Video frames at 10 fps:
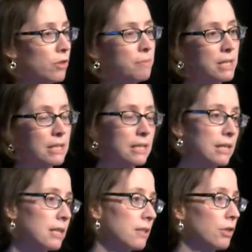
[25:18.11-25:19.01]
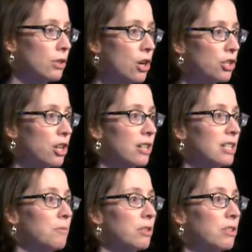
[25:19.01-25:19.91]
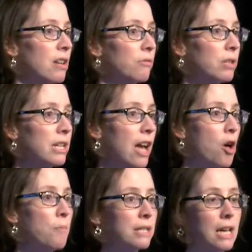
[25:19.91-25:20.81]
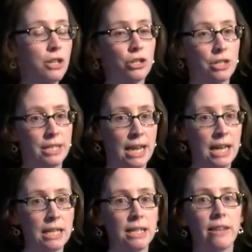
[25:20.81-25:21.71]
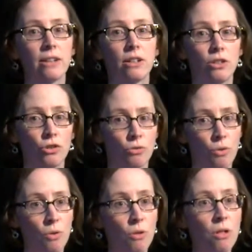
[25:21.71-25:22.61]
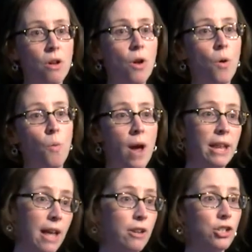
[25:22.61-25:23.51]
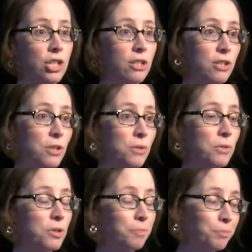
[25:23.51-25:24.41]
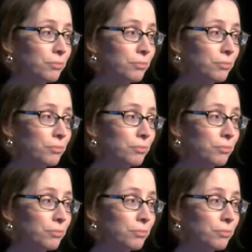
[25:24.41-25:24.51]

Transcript: for businesses, for large customers that really help us understand and then control when energy is used.